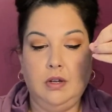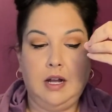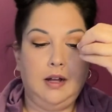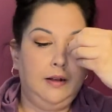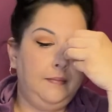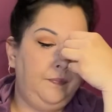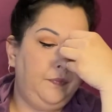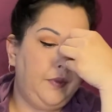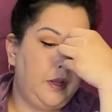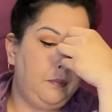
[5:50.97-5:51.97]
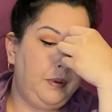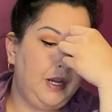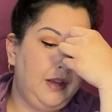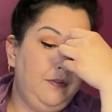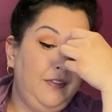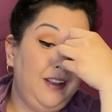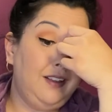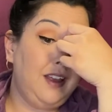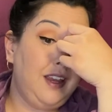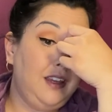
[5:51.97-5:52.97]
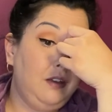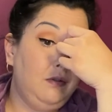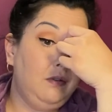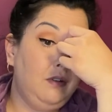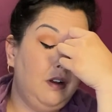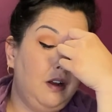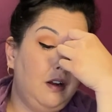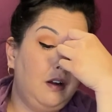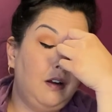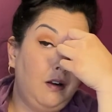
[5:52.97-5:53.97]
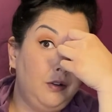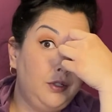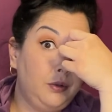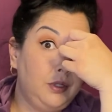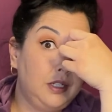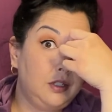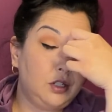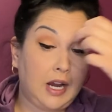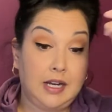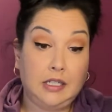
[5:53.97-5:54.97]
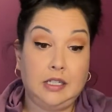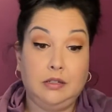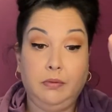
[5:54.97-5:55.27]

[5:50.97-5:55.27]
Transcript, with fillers: But I feel like you are also distracted.